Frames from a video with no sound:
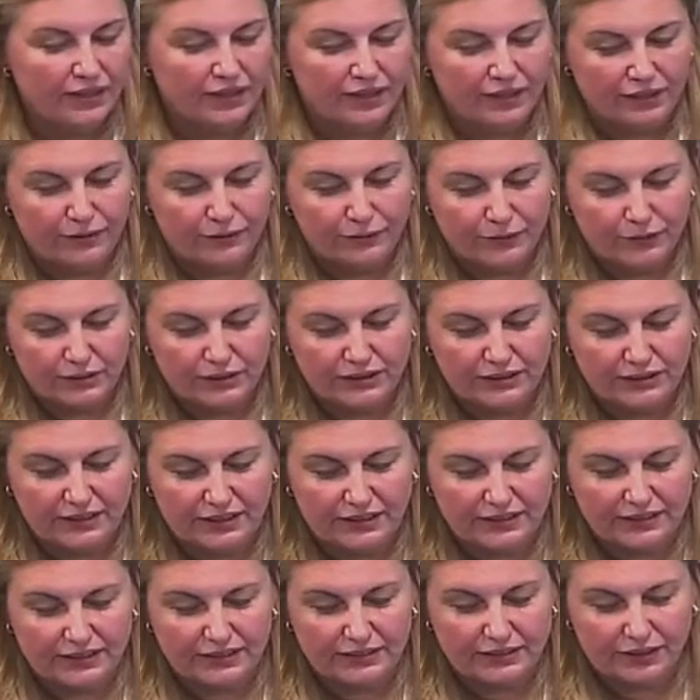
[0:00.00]
And once
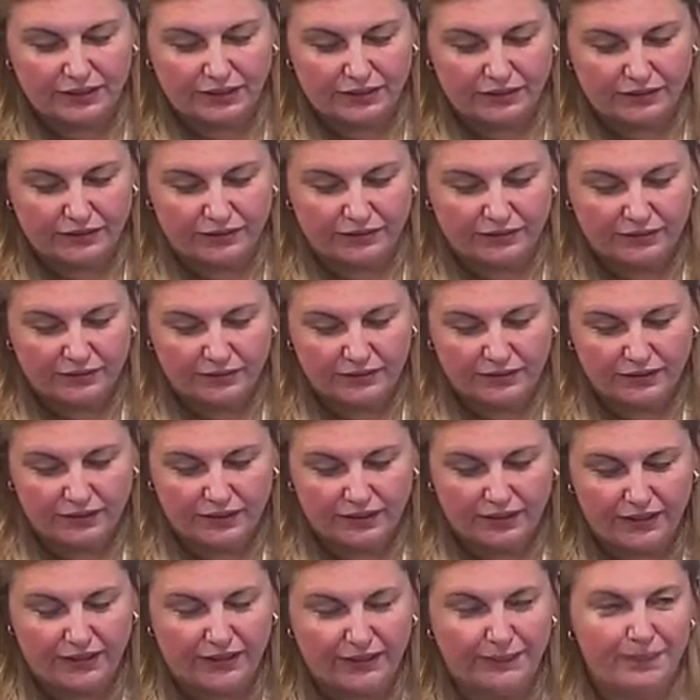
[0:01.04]
that's done,
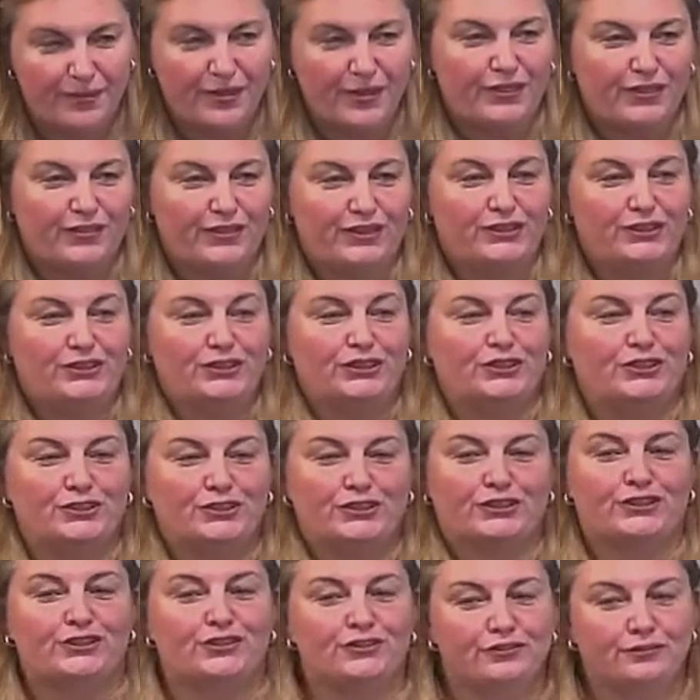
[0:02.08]
the
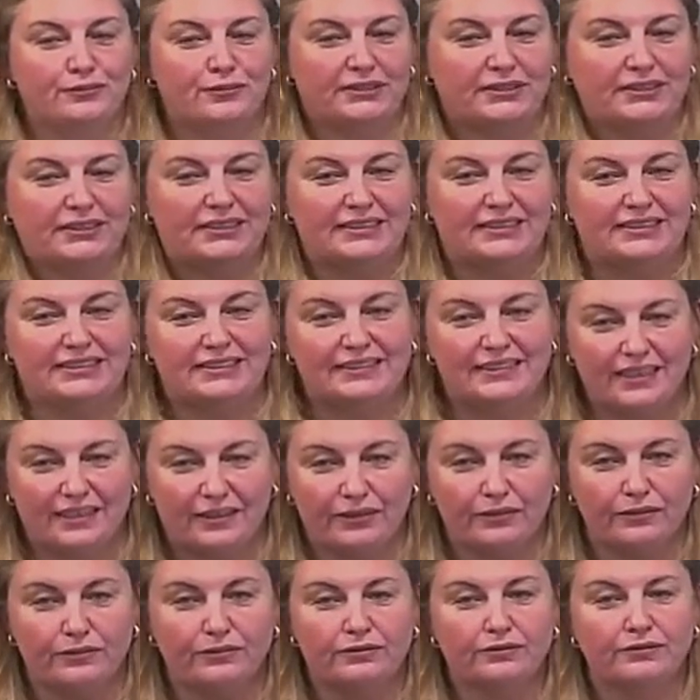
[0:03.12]
Dutch government
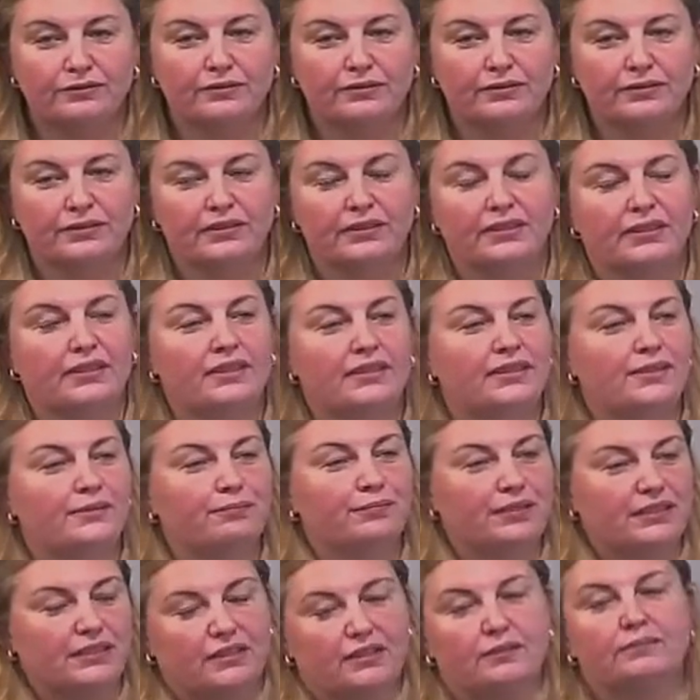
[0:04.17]
itself
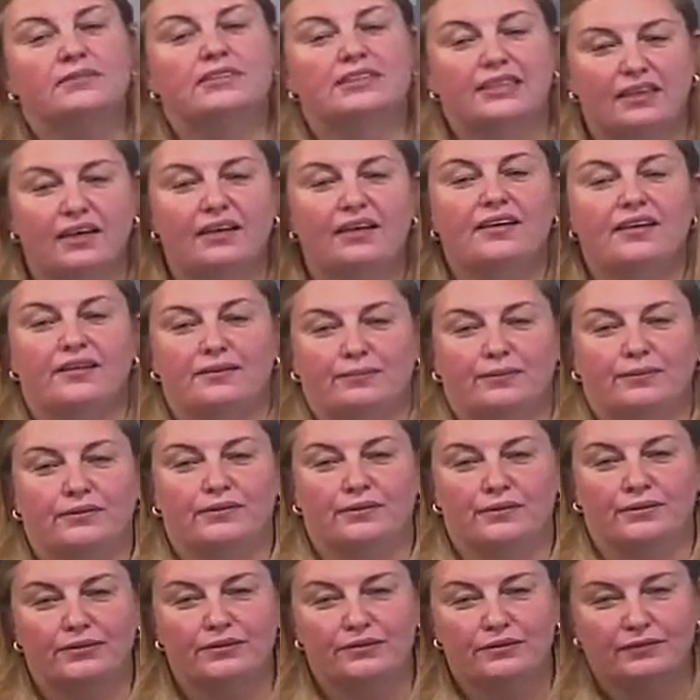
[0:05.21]
becomes
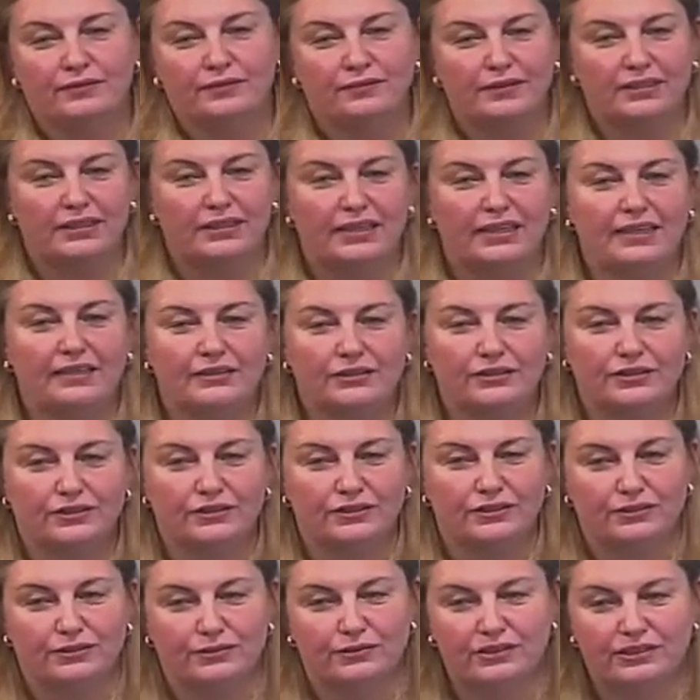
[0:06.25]
liable for the
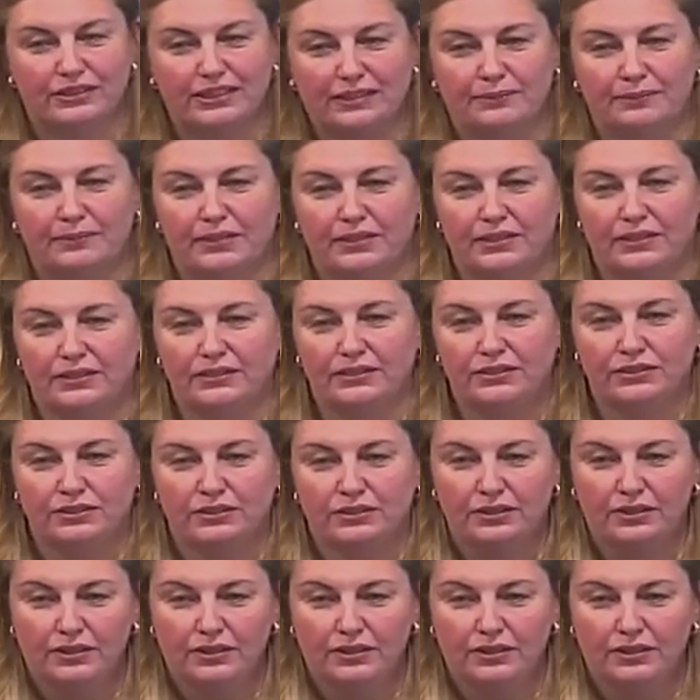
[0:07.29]
actions or damage